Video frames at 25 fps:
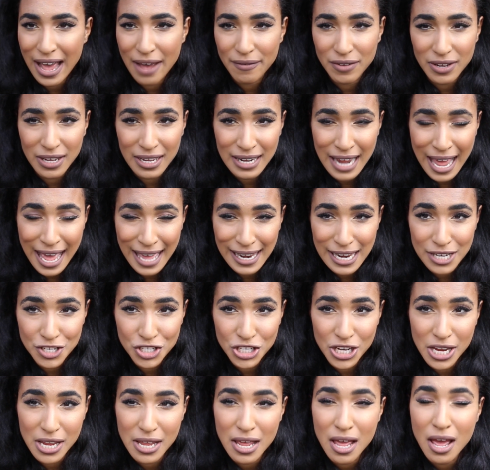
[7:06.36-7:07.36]
or having an
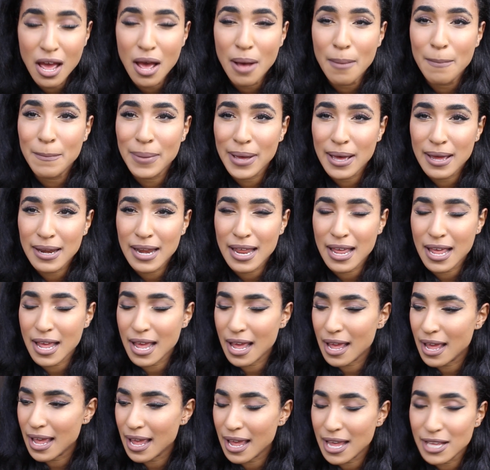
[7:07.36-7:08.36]
allergy, but
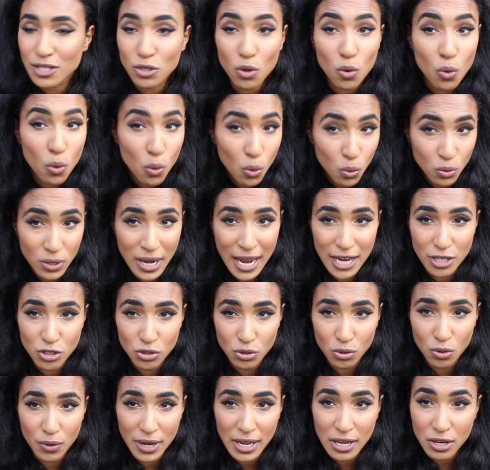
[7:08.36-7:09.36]
it's all
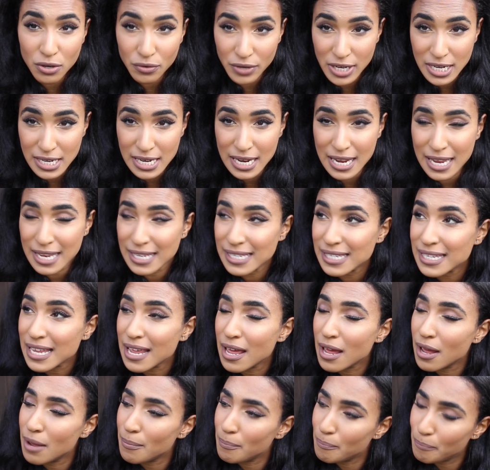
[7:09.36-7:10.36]
natural ingredients.
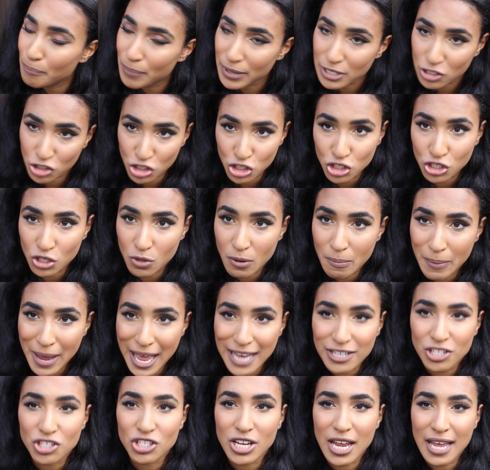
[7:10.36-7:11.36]
But just do a
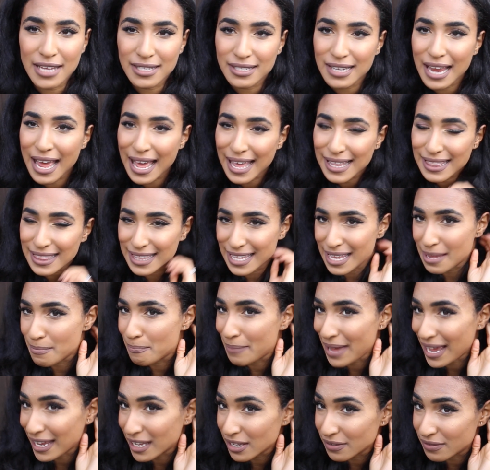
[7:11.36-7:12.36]
patch test at the
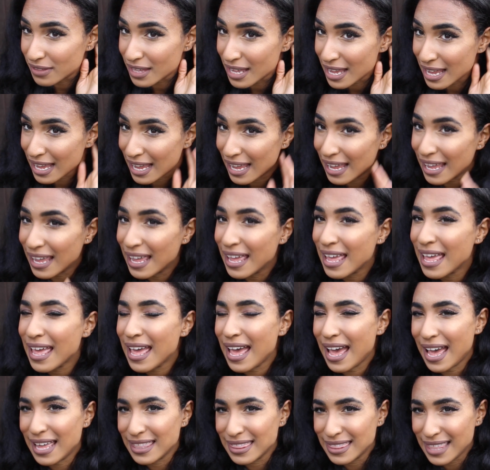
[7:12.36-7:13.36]
back of the ear
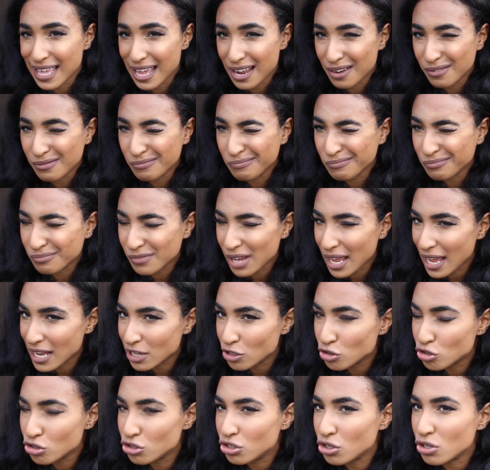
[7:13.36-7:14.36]
and then
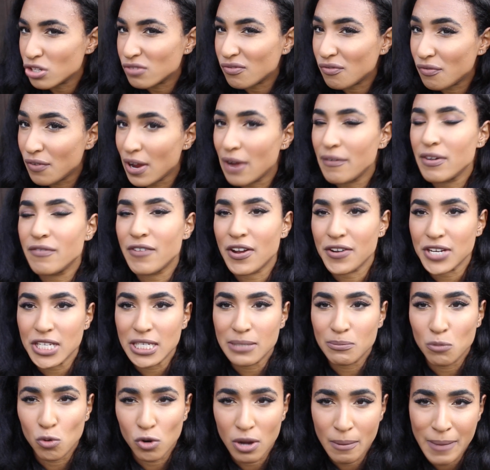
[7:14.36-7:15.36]
introduce very
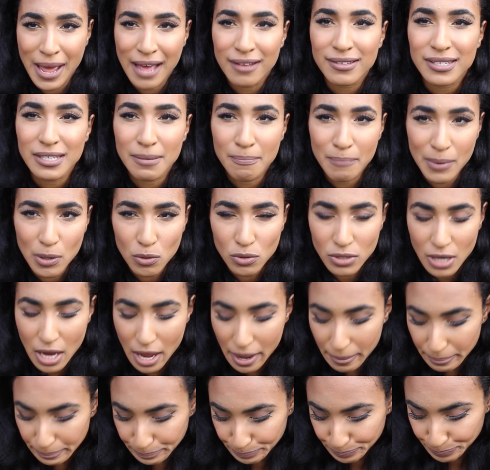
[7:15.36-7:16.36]
small amounts and build
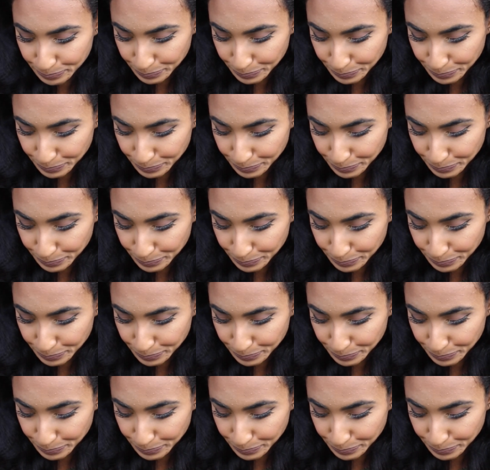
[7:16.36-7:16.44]
up.